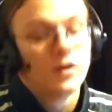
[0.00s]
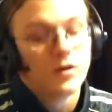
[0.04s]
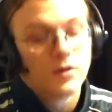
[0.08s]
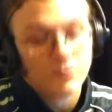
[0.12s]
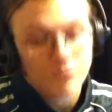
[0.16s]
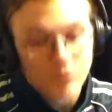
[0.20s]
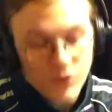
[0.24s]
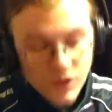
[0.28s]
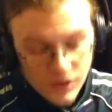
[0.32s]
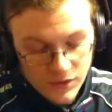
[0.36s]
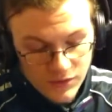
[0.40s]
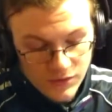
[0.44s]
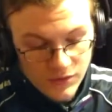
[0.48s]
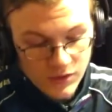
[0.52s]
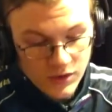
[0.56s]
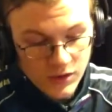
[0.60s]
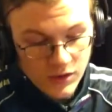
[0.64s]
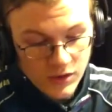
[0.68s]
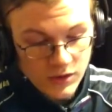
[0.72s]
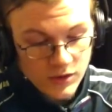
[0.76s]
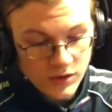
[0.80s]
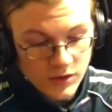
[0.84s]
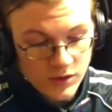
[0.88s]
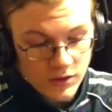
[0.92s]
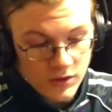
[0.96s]
a
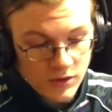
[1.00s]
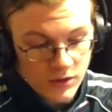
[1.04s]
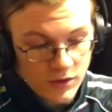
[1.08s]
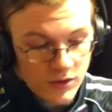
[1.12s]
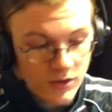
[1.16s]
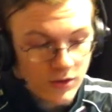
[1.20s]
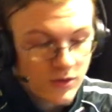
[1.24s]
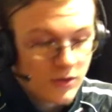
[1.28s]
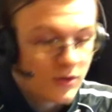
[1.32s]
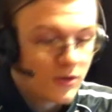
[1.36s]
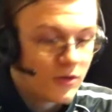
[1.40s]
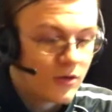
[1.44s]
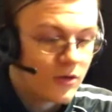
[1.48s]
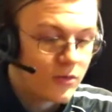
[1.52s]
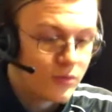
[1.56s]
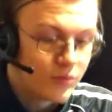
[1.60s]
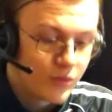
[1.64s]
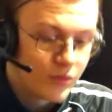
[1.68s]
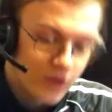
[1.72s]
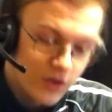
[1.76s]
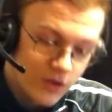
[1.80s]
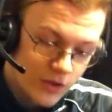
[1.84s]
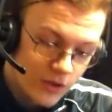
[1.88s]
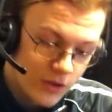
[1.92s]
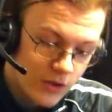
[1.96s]
buffalo, a
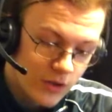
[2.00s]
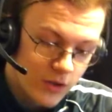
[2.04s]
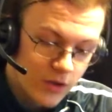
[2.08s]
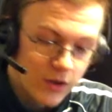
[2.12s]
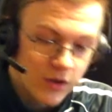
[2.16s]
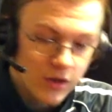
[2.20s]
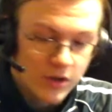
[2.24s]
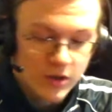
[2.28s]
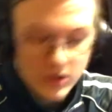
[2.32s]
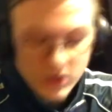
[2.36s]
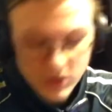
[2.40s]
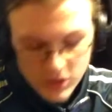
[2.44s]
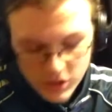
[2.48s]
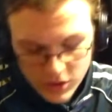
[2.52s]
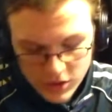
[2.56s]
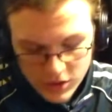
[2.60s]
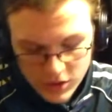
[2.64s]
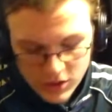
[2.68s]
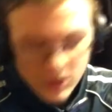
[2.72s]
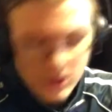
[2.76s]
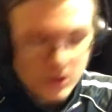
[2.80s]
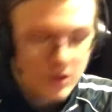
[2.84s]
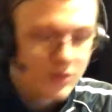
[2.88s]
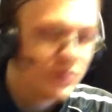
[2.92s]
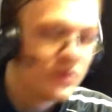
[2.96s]
pig, a
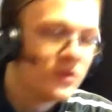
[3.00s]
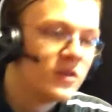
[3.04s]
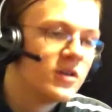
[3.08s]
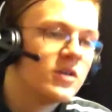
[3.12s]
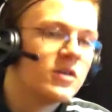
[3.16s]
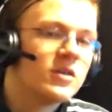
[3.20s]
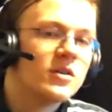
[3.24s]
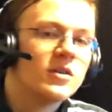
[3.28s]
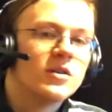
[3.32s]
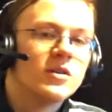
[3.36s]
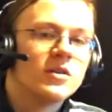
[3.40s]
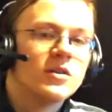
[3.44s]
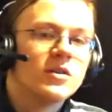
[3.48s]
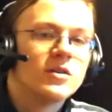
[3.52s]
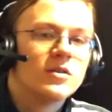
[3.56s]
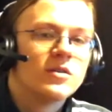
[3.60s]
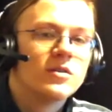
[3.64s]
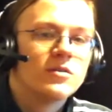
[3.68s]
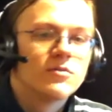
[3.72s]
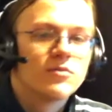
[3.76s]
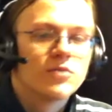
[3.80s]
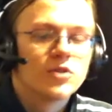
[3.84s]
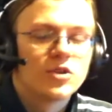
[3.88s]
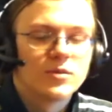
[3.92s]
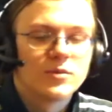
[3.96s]
sheep,
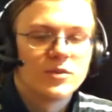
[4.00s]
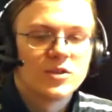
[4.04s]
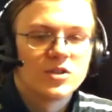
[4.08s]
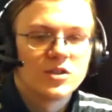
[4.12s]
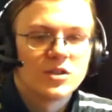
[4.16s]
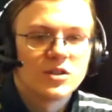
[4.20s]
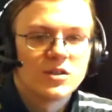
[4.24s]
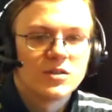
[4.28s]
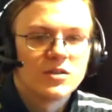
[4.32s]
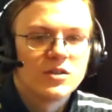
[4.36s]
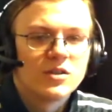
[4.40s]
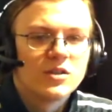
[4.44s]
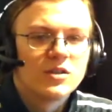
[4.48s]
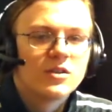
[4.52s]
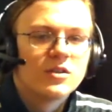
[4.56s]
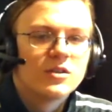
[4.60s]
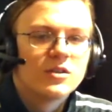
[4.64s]
pretty much any.